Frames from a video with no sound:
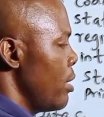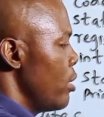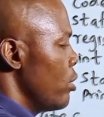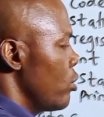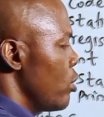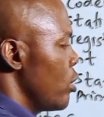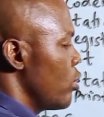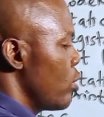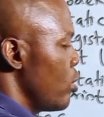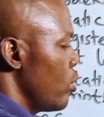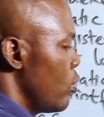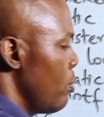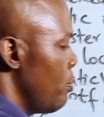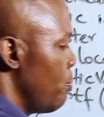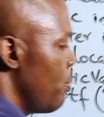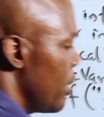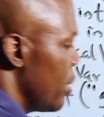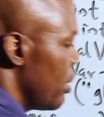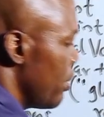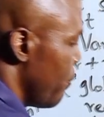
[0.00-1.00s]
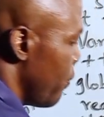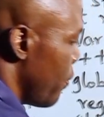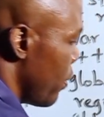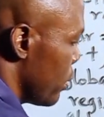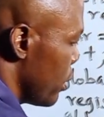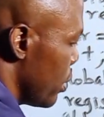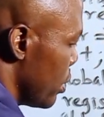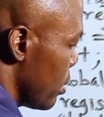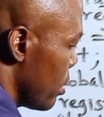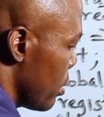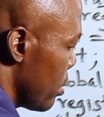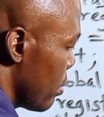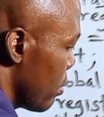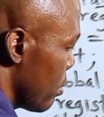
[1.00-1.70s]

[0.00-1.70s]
So it's going to print 40.